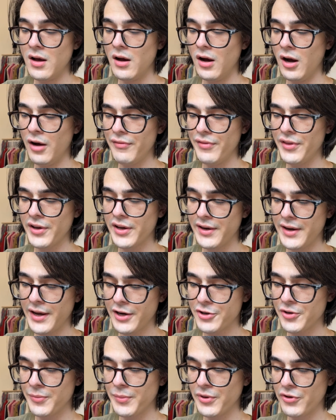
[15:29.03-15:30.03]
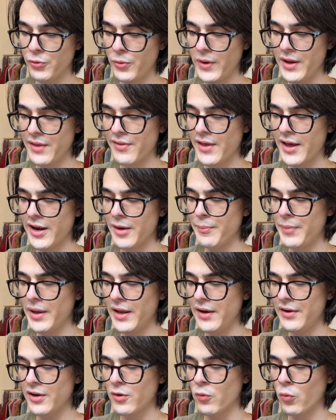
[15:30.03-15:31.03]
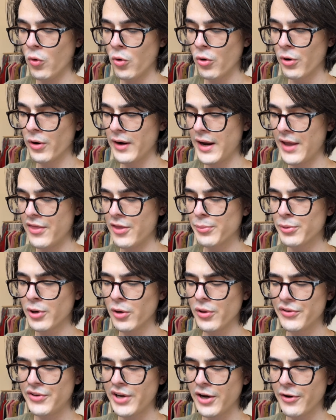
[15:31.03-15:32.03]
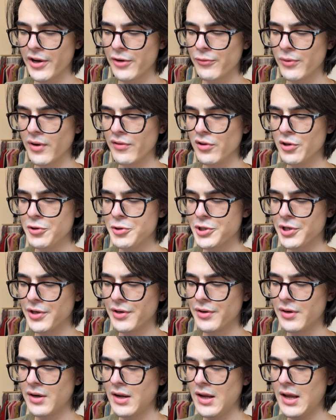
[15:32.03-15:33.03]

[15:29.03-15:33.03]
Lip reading: of the connection between that impending war and the proletarian revolution,